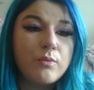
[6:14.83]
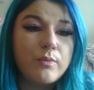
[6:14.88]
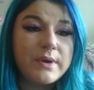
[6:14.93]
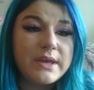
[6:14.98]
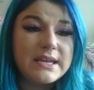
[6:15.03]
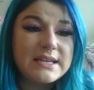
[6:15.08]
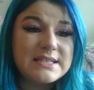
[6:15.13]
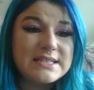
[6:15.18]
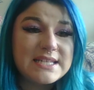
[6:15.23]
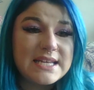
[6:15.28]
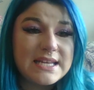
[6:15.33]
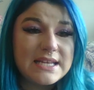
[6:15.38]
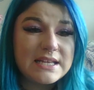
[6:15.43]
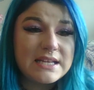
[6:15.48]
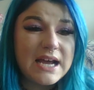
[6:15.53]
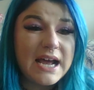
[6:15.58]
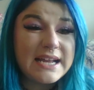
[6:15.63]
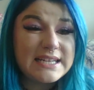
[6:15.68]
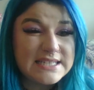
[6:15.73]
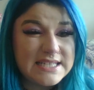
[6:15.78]

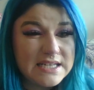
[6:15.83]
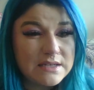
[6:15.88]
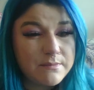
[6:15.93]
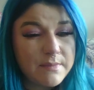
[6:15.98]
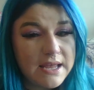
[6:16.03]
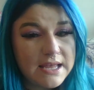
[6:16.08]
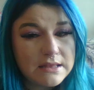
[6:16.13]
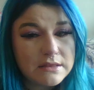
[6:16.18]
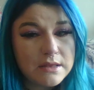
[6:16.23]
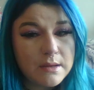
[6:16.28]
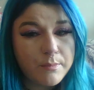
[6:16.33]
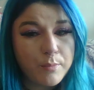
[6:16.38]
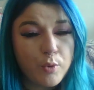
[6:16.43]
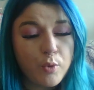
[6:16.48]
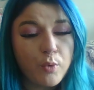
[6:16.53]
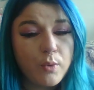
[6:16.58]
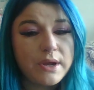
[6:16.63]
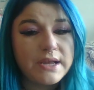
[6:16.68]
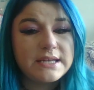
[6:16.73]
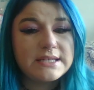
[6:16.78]
I did make the
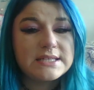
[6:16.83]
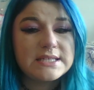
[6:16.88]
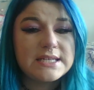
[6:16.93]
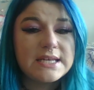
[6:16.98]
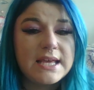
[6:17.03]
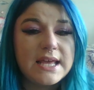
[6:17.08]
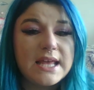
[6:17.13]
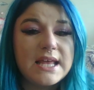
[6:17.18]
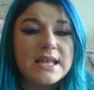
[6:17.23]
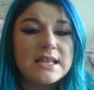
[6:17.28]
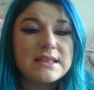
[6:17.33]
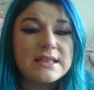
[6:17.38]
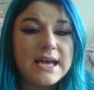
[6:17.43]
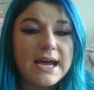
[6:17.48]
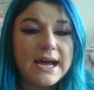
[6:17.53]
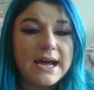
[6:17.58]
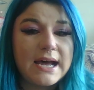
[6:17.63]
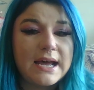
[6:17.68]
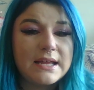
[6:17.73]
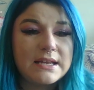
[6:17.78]
point
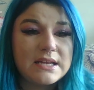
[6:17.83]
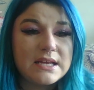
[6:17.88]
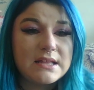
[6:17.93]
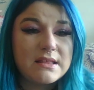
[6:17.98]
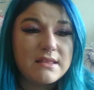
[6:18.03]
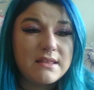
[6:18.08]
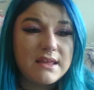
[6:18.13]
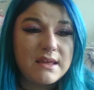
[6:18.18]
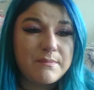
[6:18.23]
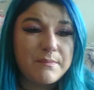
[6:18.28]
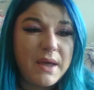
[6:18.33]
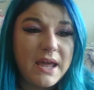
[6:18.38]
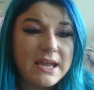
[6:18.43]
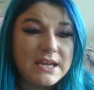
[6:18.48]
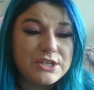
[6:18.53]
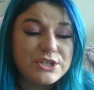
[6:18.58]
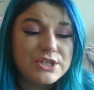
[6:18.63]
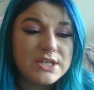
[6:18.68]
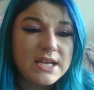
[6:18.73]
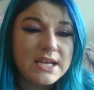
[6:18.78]
that the
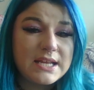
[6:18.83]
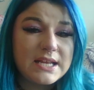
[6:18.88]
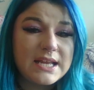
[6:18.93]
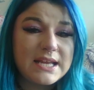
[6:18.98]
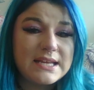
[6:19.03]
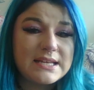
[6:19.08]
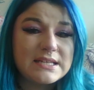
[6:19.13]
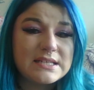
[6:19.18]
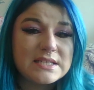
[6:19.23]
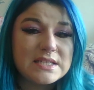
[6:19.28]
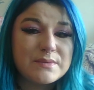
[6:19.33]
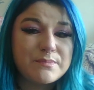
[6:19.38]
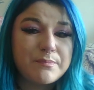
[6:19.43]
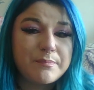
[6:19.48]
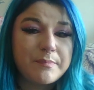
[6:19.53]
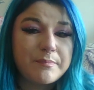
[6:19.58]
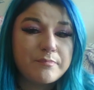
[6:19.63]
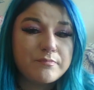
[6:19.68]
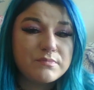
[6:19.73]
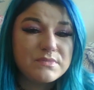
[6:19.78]
patient is
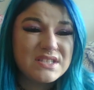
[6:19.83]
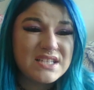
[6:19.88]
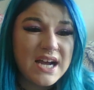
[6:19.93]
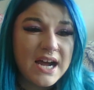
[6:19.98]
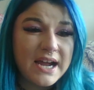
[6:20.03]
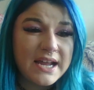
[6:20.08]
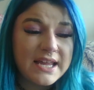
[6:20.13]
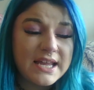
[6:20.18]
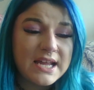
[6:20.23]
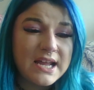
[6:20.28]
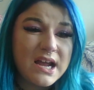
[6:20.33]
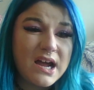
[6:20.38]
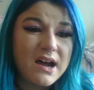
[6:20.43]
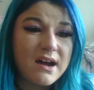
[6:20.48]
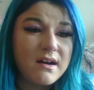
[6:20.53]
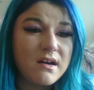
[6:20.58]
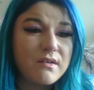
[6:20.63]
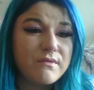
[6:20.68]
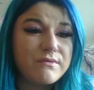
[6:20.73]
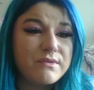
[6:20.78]
dying
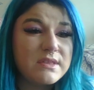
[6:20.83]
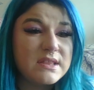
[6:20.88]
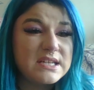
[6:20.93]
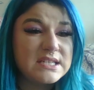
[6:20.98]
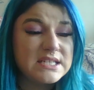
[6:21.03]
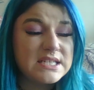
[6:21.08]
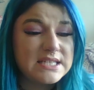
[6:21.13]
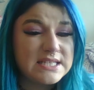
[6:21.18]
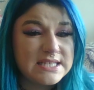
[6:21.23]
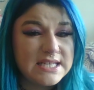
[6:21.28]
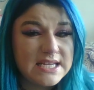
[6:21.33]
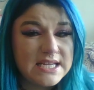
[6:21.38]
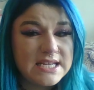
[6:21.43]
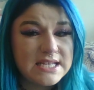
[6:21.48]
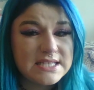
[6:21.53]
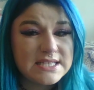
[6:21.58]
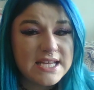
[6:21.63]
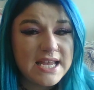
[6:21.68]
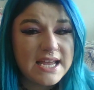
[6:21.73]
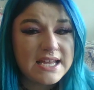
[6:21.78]
of the
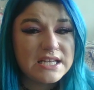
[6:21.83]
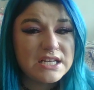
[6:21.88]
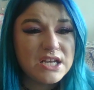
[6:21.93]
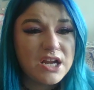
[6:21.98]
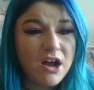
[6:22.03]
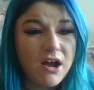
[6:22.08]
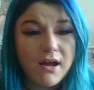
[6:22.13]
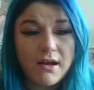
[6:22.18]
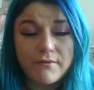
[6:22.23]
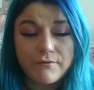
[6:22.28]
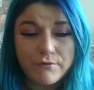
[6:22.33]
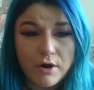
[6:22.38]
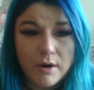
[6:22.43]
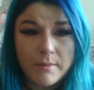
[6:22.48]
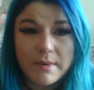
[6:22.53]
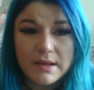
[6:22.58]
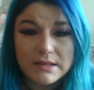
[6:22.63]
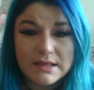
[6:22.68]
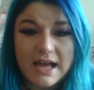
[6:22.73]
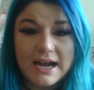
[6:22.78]
disease and not
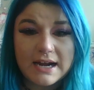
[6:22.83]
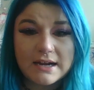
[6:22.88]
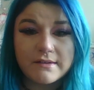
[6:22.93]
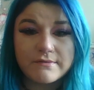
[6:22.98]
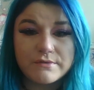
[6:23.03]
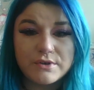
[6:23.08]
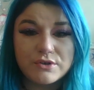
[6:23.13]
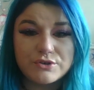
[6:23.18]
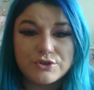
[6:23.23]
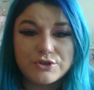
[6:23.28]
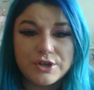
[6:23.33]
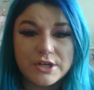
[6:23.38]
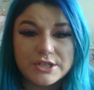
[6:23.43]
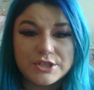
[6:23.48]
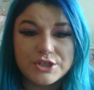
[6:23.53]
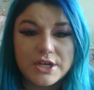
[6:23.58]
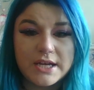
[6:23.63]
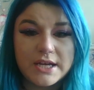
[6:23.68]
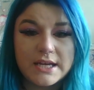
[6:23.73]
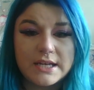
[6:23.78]
from a lack of
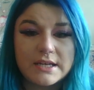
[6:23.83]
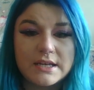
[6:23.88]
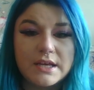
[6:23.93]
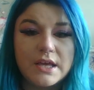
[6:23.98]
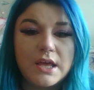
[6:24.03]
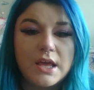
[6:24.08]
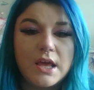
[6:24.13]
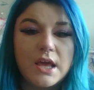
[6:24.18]
nutrition.